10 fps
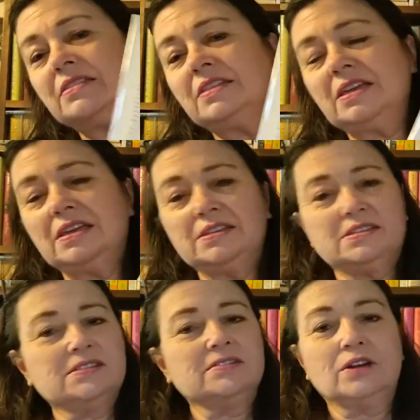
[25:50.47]

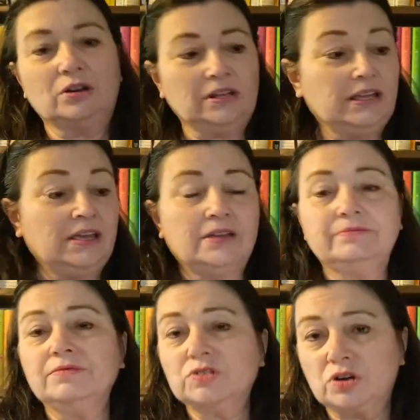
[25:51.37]
these early
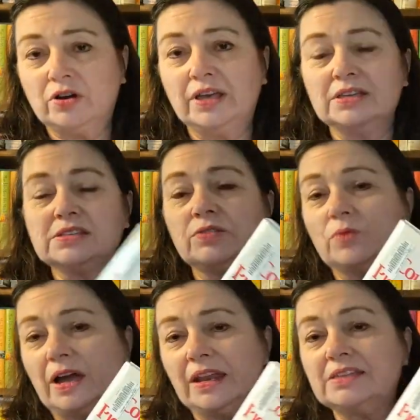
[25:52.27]
drawings and
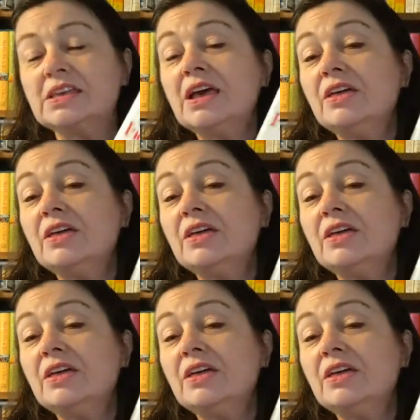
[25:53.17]
writings.